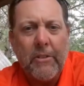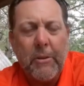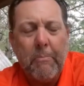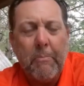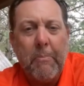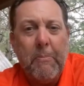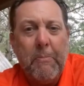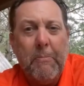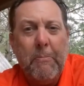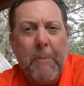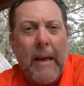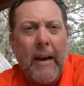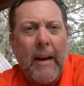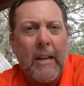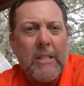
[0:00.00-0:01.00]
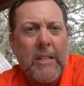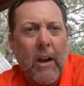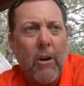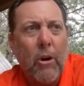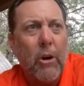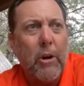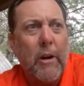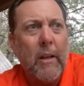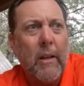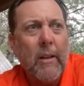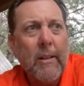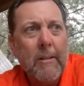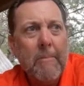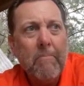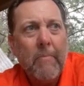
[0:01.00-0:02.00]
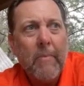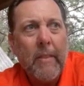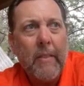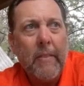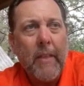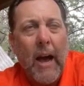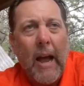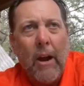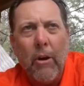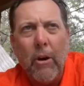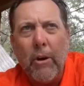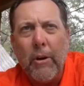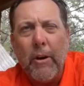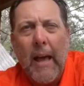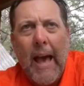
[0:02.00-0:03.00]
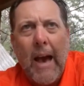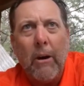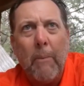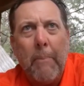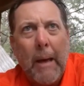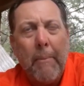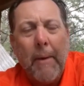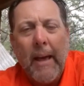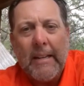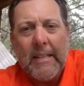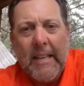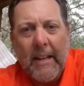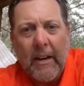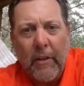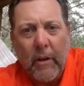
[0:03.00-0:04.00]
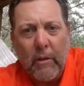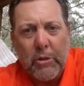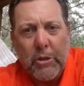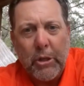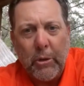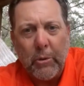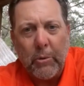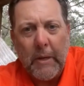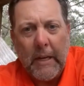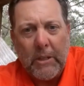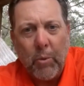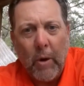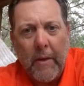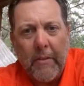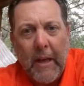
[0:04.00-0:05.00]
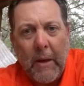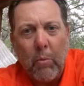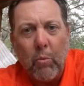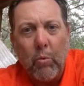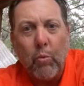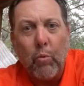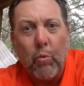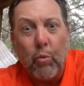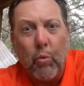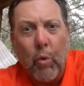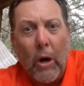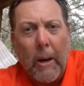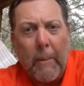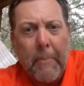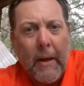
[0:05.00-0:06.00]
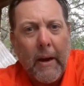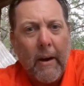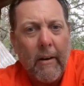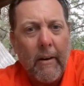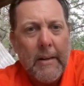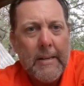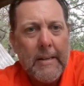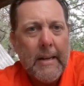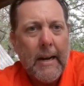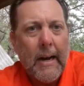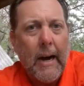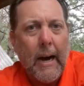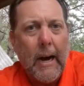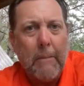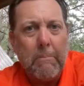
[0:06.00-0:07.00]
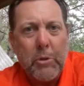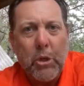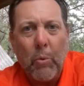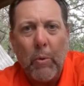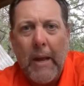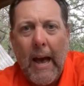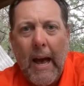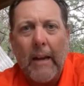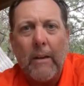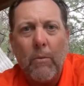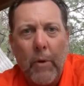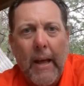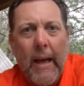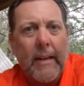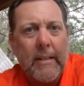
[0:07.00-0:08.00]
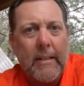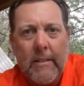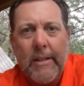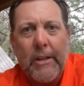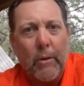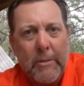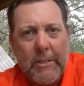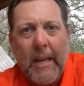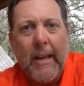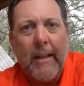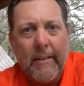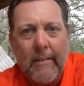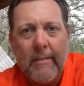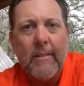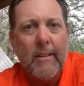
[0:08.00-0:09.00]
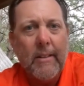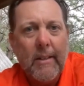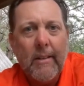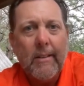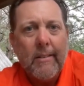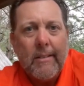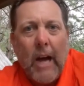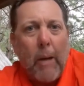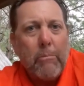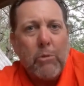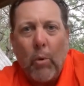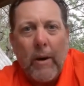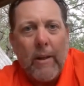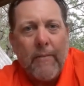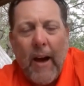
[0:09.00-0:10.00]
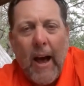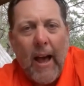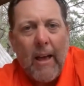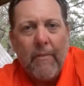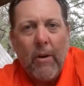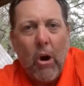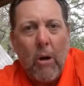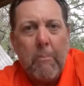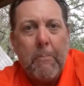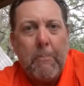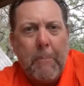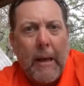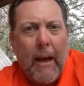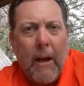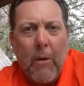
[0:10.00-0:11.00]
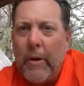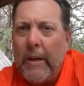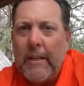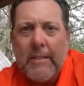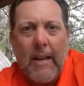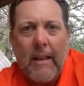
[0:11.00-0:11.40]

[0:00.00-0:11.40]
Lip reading: To be honest, I heard Alabama had 10 of those too. That's why they were up there. So we had, you know, 10 top 25 RPI wins.